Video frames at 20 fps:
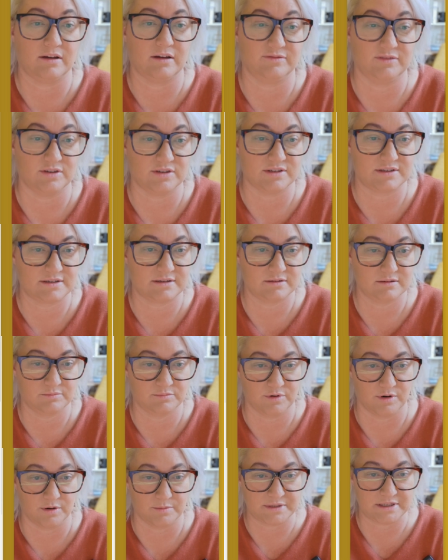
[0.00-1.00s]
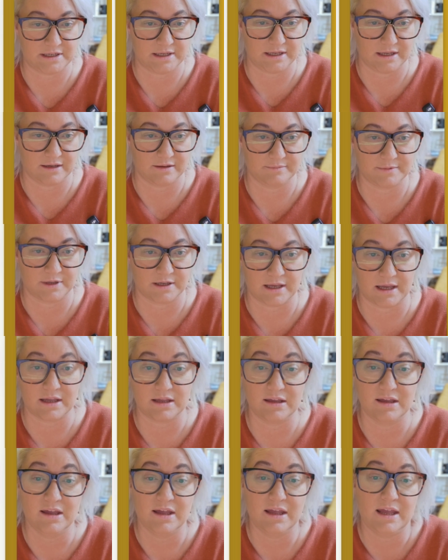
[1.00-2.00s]
our first prompt here,
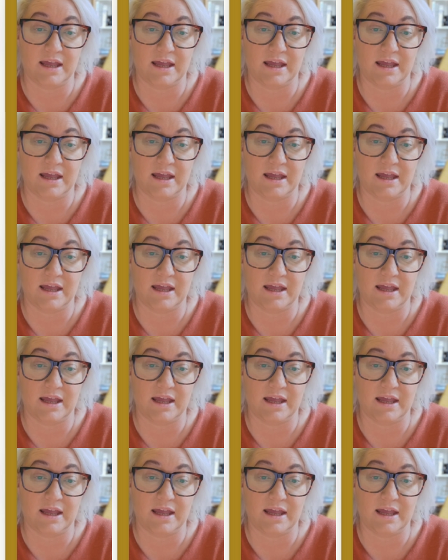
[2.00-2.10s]
okay?